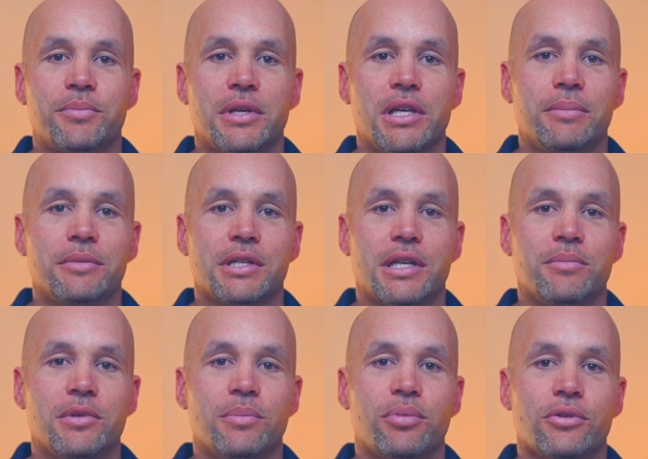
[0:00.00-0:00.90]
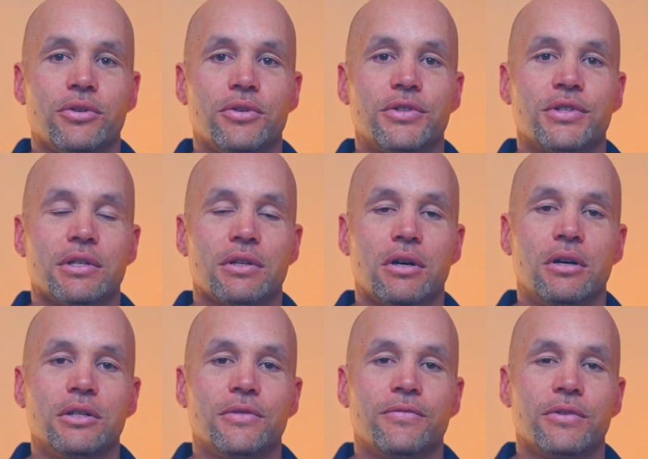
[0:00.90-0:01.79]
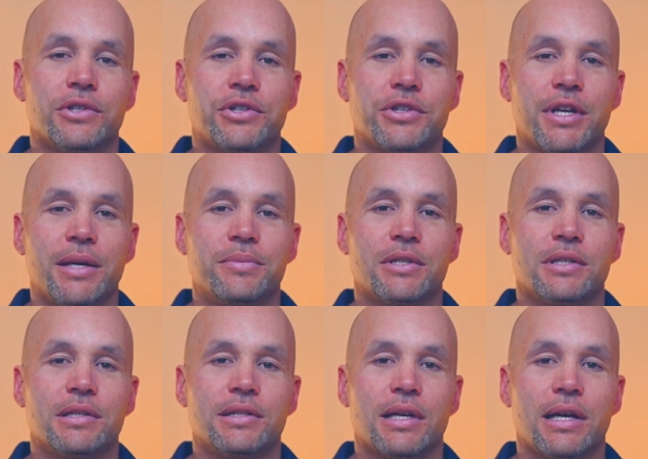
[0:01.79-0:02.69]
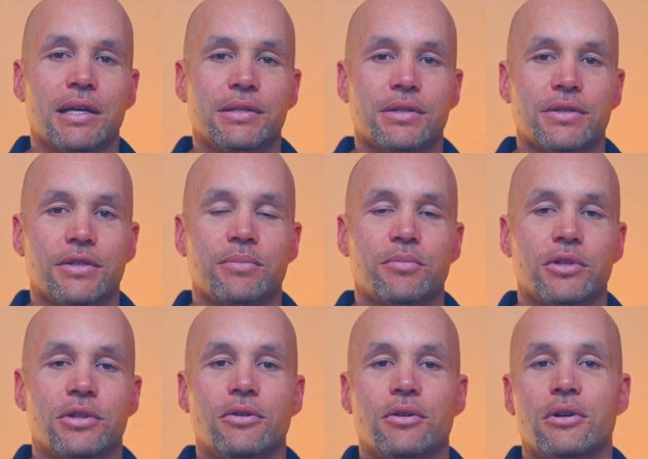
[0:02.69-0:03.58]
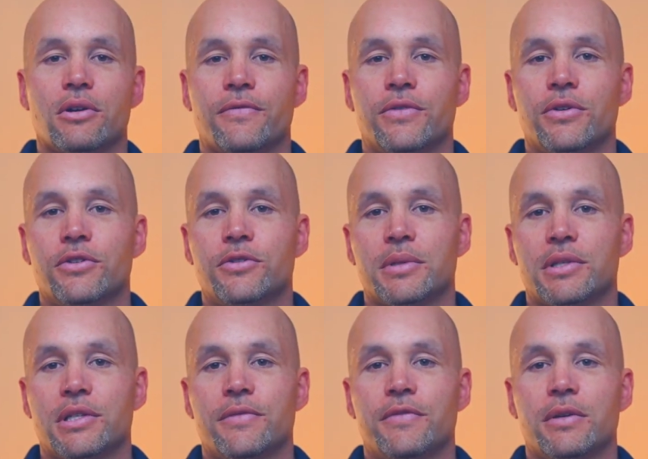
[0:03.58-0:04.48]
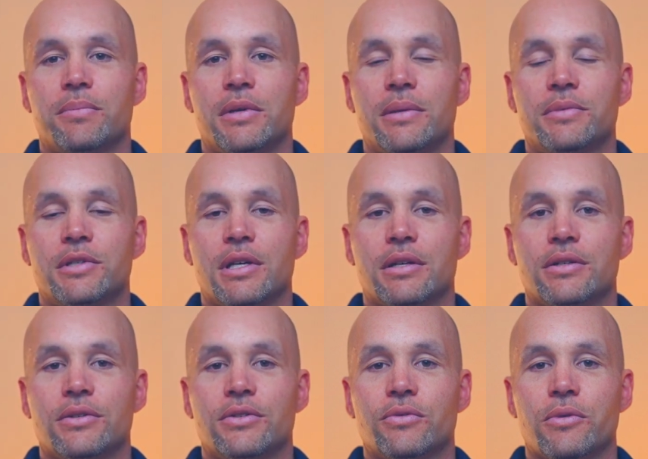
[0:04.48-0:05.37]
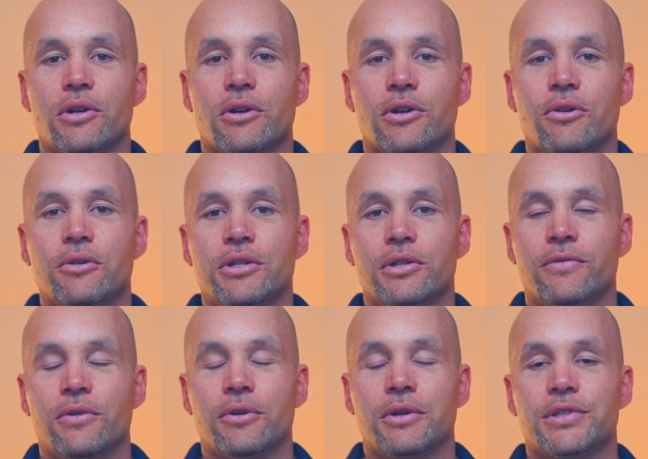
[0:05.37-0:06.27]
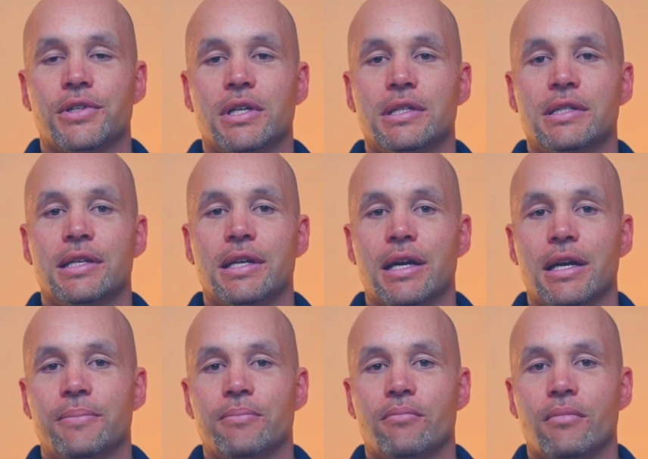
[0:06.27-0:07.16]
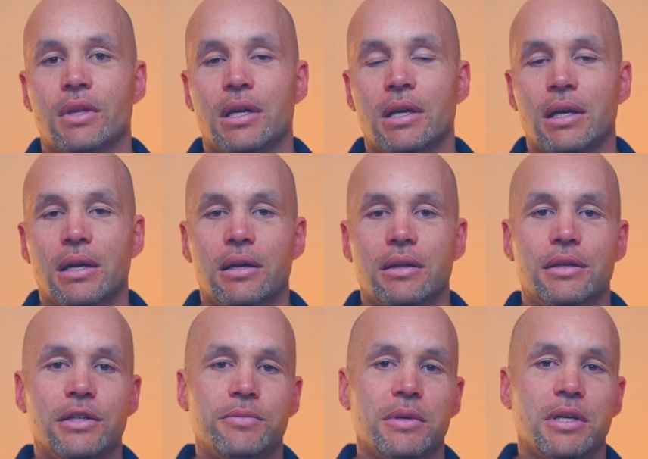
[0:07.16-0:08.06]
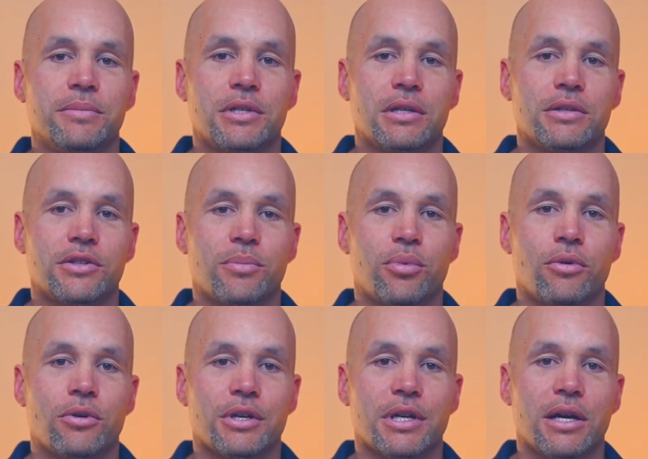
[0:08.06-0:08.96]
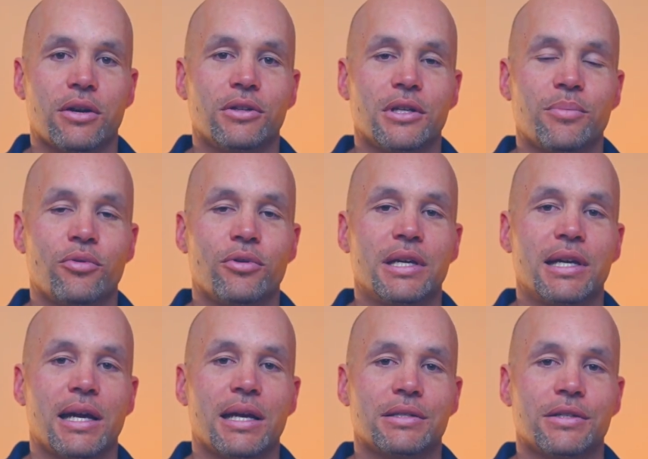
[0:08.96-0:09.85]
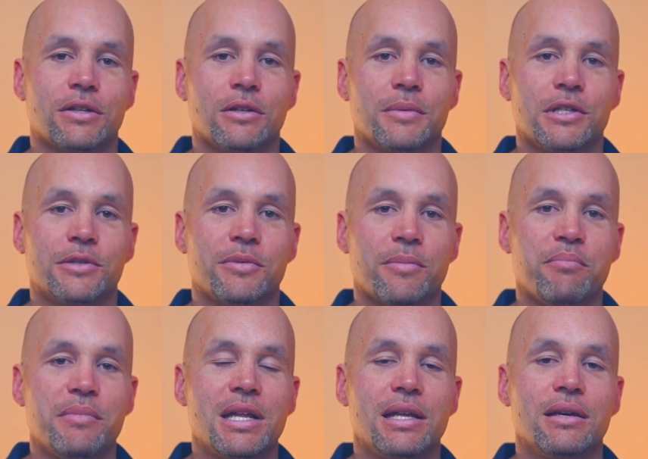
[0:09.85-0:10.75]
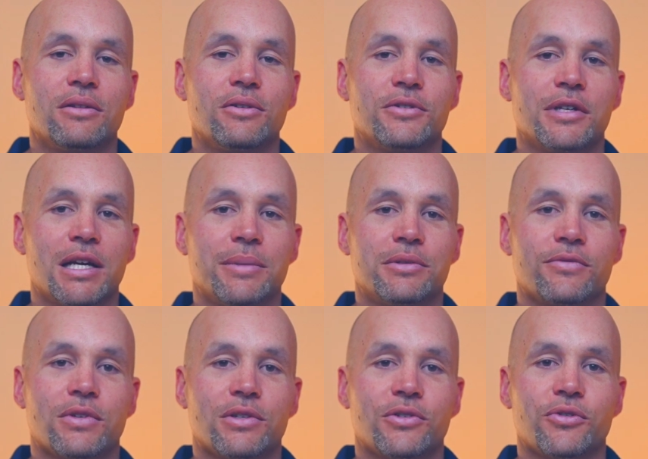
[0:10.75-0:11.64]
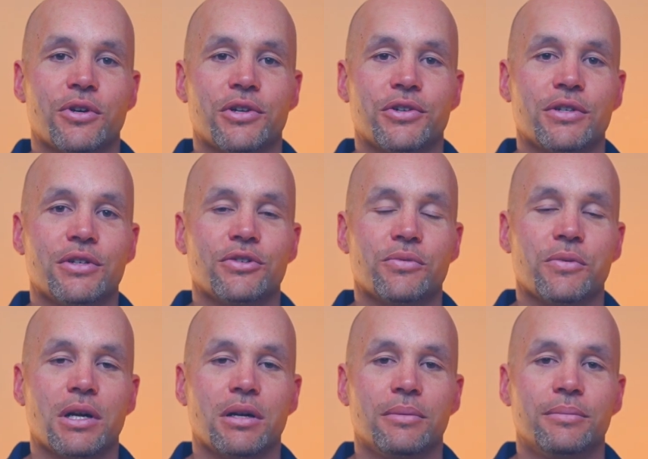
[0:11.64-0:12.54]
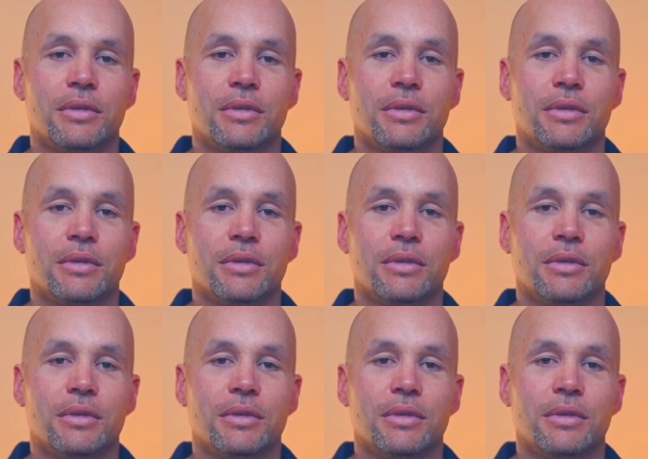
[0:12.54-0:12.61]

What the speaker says: beams can be produced in all different shapes and sizes, but there are a few specific beam sections we are going to focus on today. These beams can support not only precast elements, but many other types of construction as well.